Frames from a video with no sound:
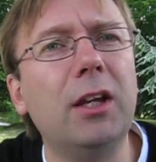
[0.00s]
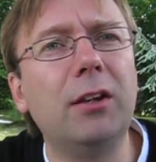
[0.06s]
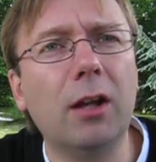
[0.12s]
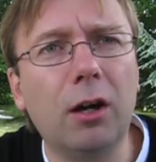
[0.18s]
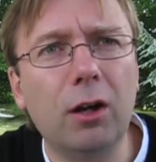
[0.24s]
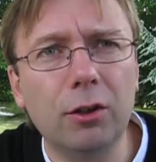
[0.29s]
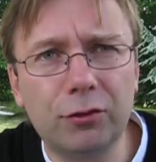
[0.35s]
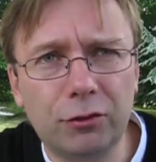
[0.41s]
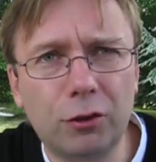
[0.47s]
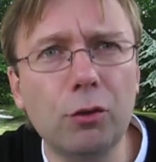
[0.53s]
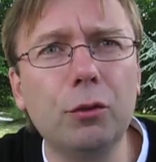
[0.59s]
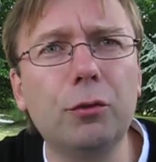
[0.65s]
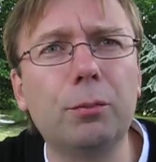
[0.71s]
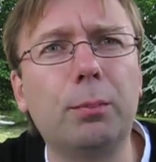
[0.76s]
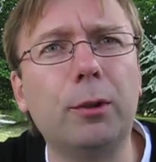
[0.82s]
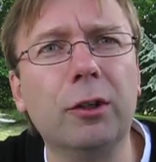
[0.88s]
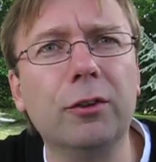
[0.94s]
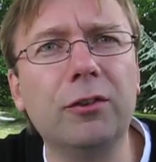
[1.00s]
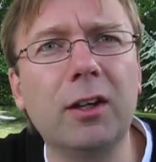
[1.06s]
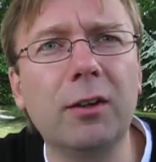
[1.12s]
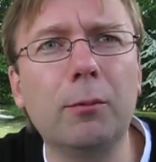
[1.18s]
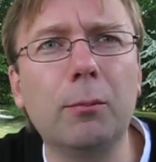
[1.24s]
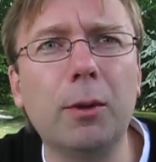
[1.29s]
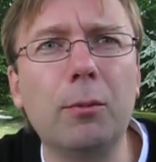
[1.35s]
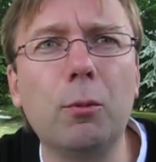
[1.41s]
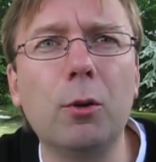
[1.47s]
in our schools
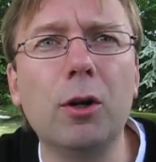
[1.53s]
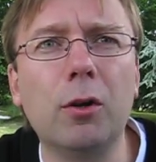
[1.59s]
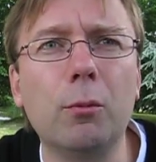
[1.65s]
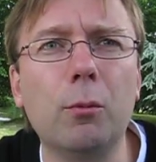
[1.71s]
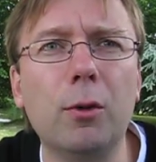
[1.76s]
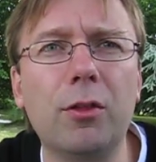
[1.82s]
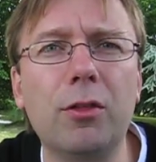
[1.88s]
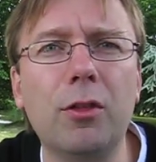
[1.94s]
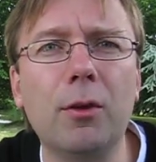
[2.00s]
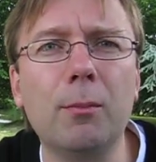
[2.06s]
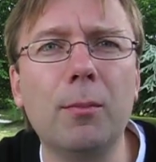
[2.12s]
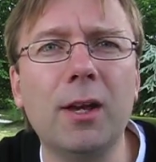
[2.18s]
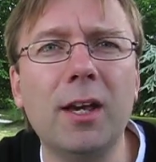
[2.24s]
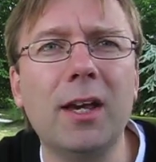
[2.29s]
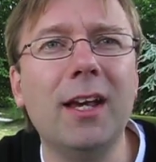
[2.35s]
project, we work with them